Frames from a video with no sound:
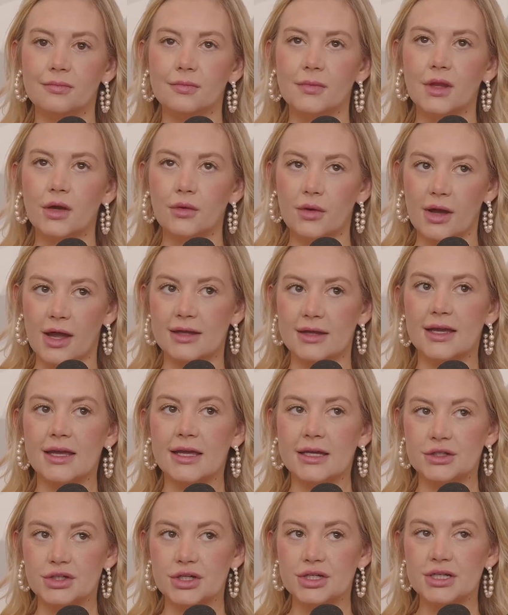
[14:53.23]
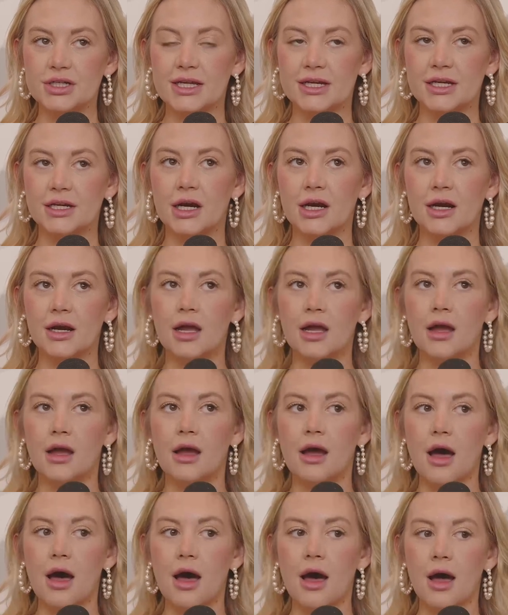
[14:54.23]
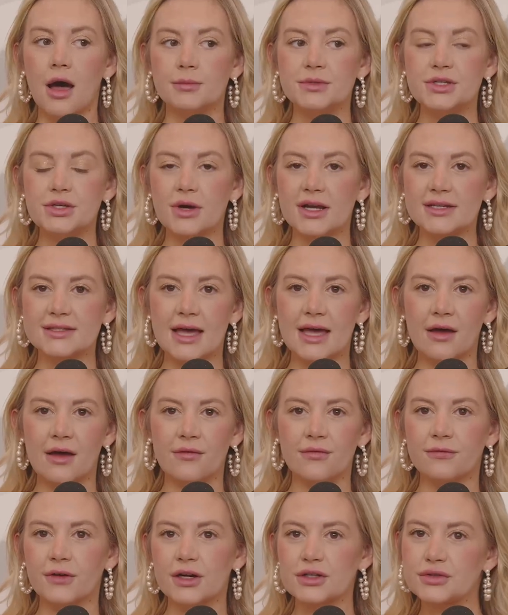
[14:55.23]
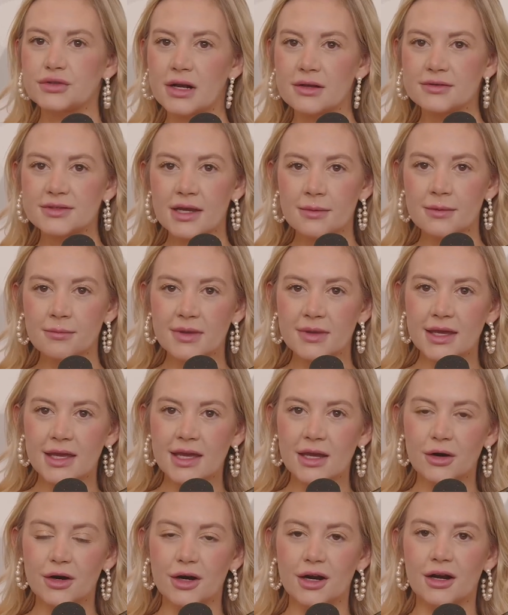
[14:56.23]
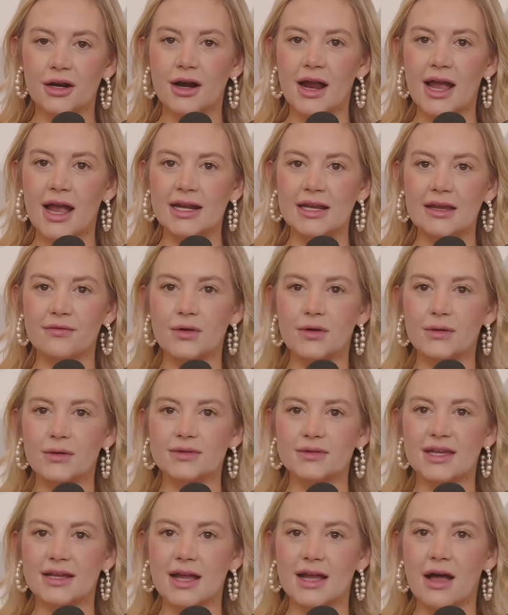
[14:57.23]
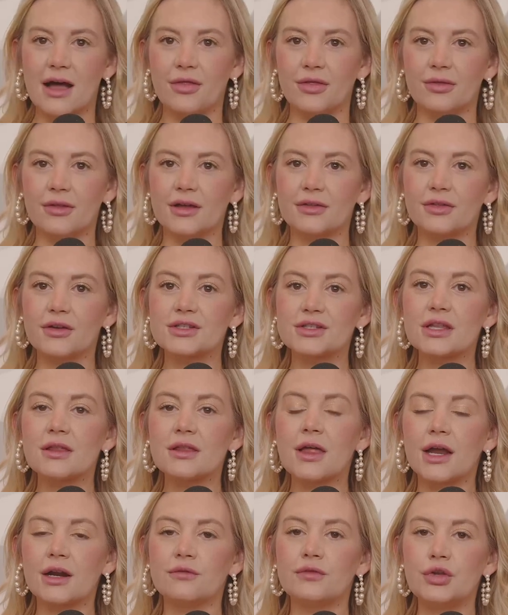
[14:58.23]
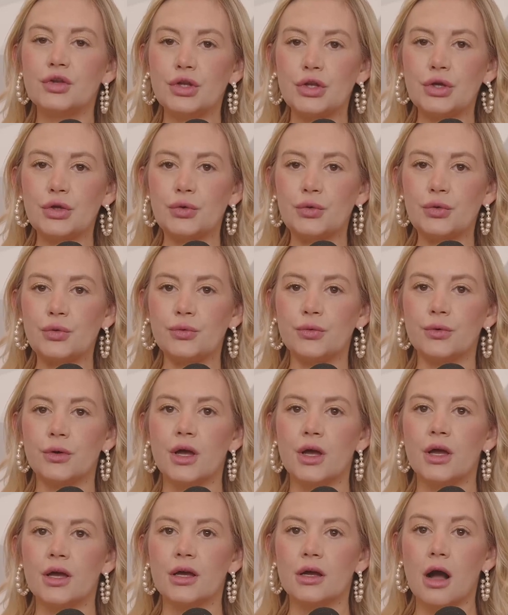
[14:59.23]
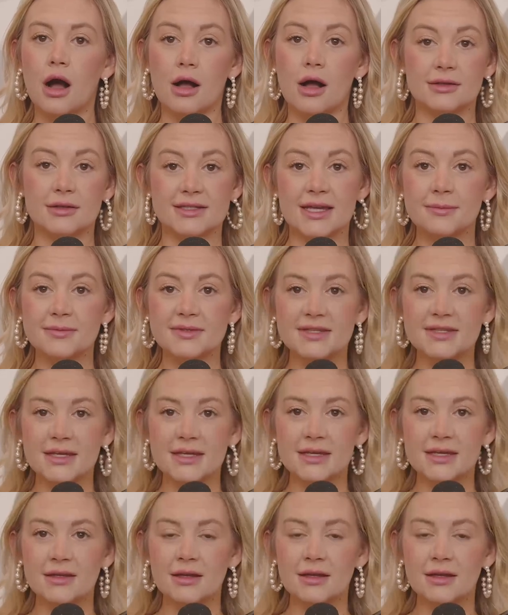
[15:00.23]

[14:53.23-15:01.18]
Okay, Hinge or Tinder. Do you guys have first rounds on me or any of those? Like there's a lot of new concepts in